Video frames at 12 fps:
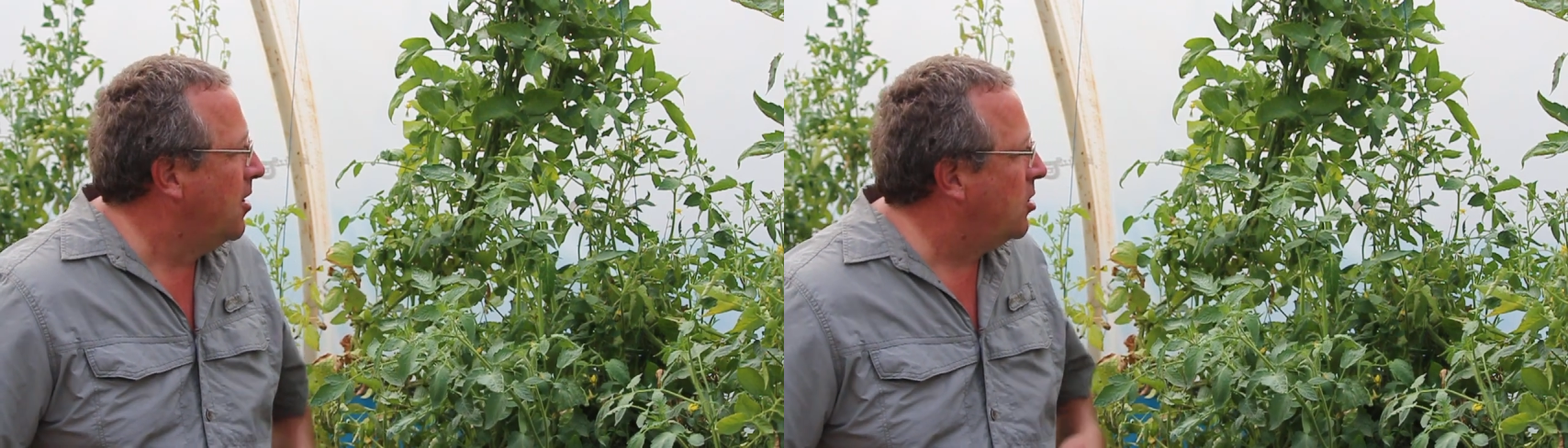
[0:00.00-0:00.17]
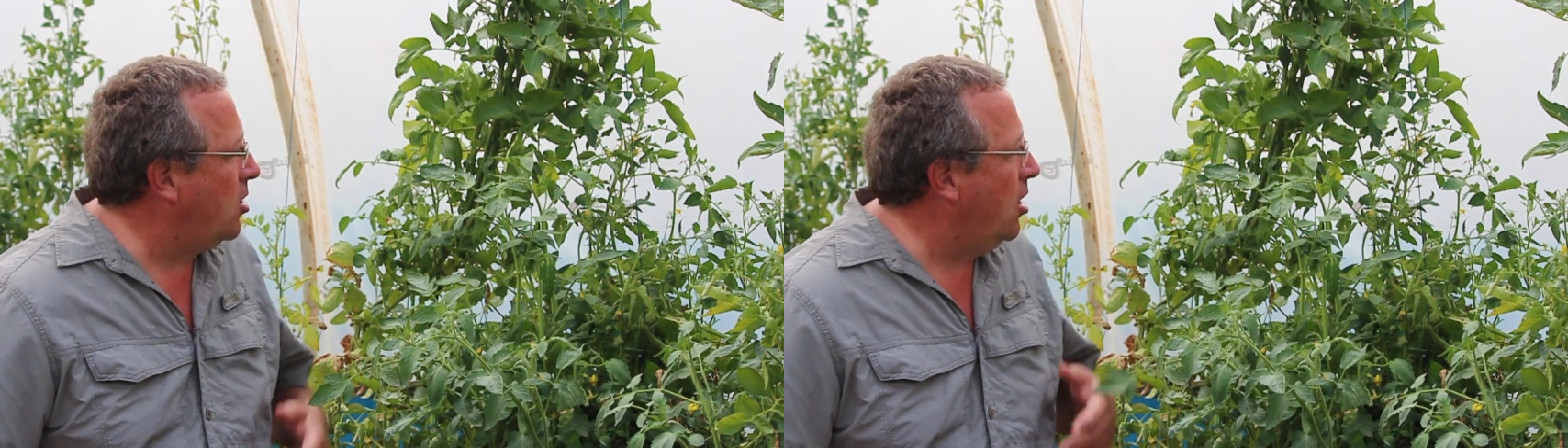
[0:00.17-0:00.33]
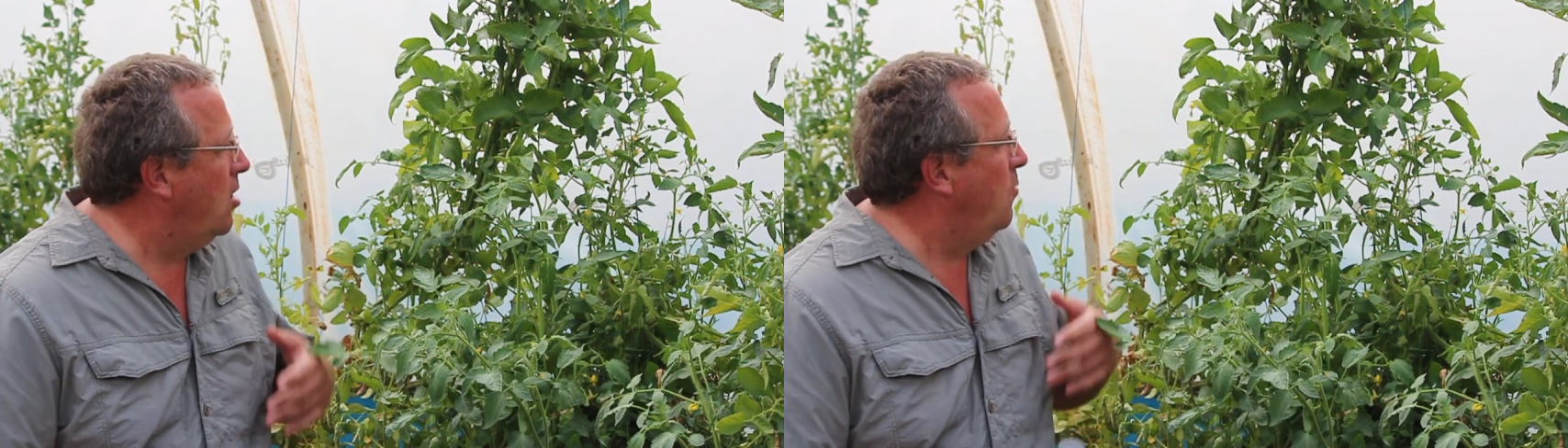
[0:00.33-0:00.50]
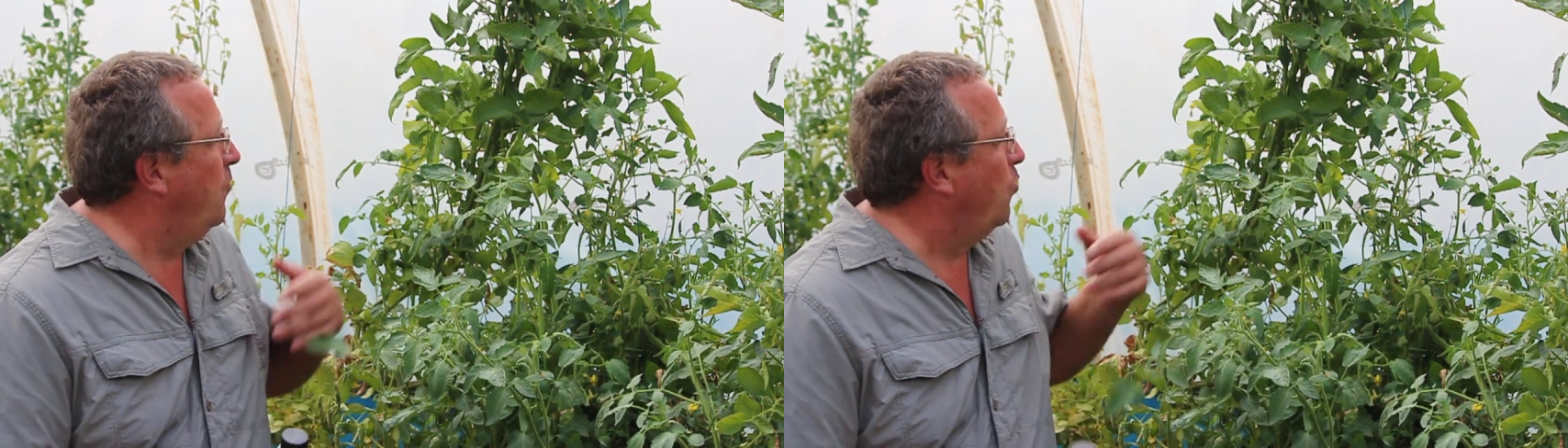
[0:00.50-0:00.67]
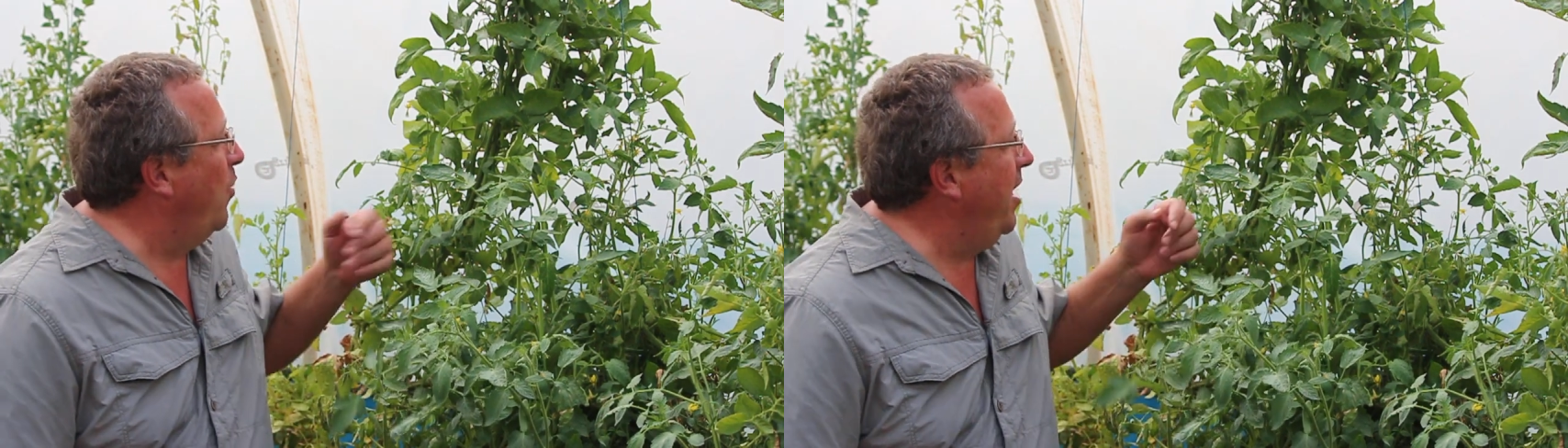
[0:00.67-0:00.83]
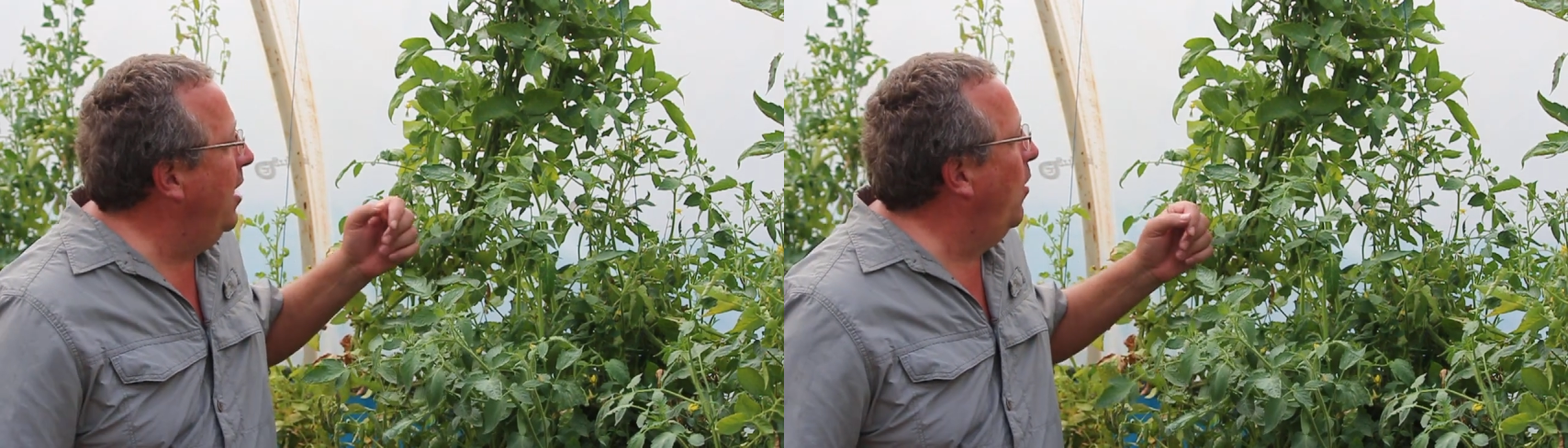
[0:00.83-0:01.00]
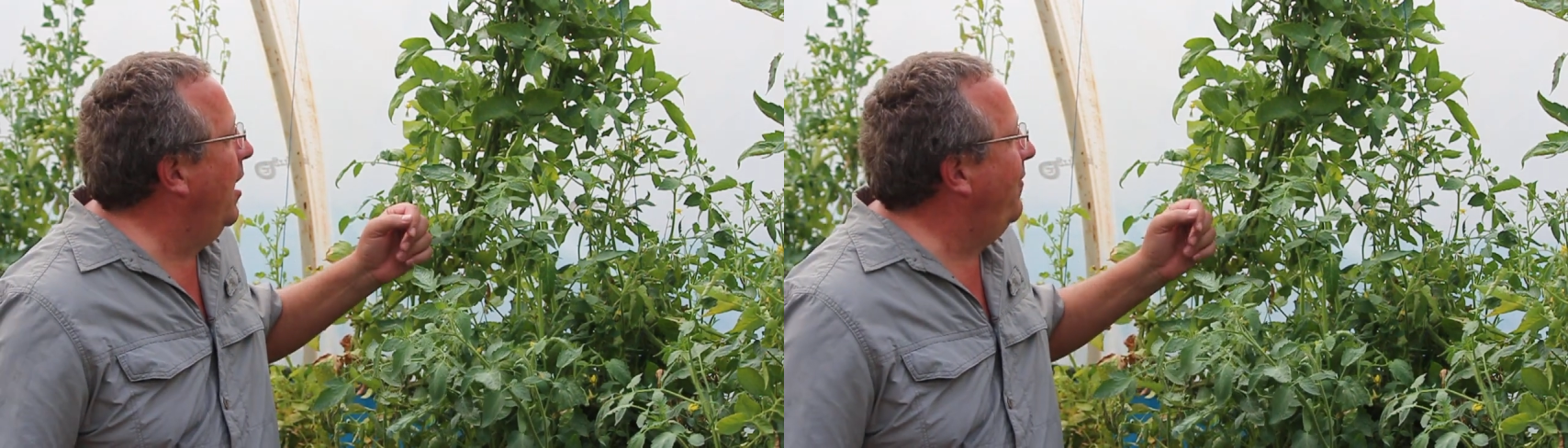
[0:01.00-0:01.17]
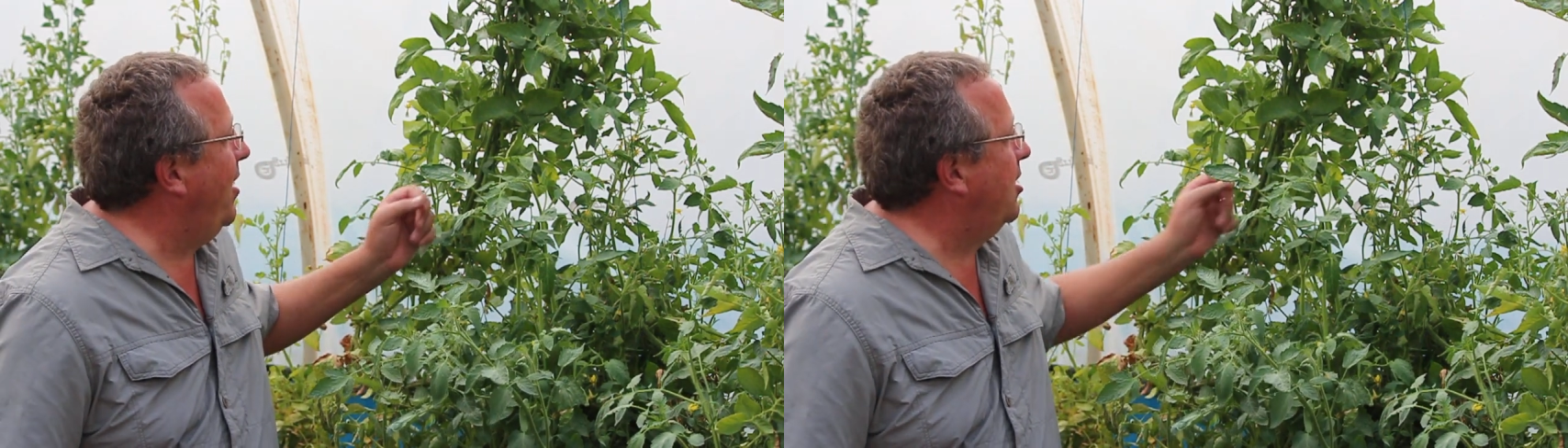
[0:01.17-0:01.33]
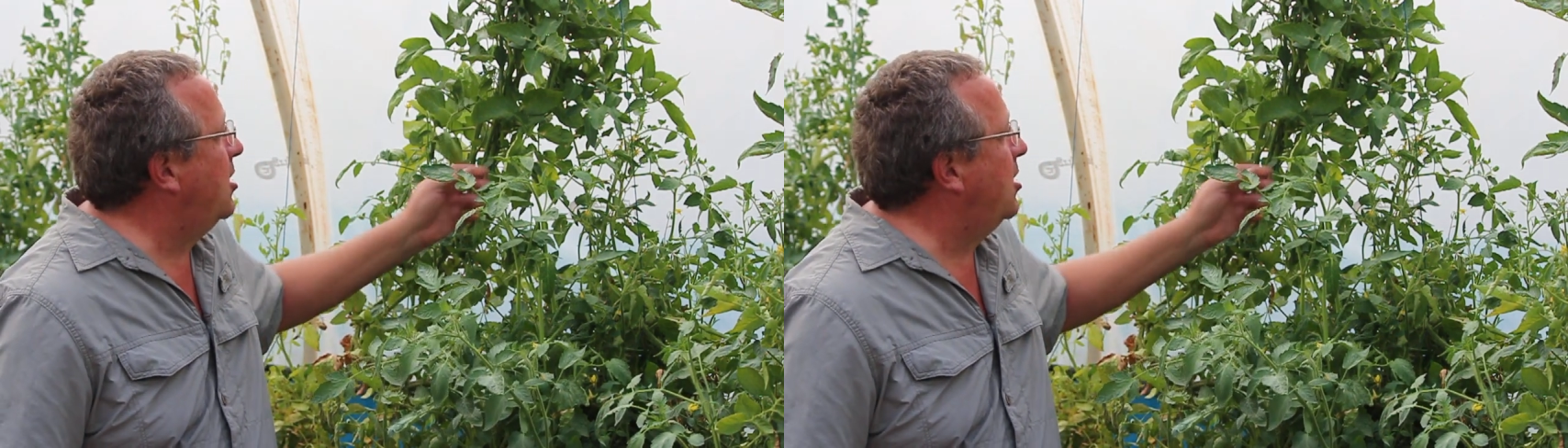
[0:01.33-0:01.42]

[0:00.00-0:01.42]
So we're in one of our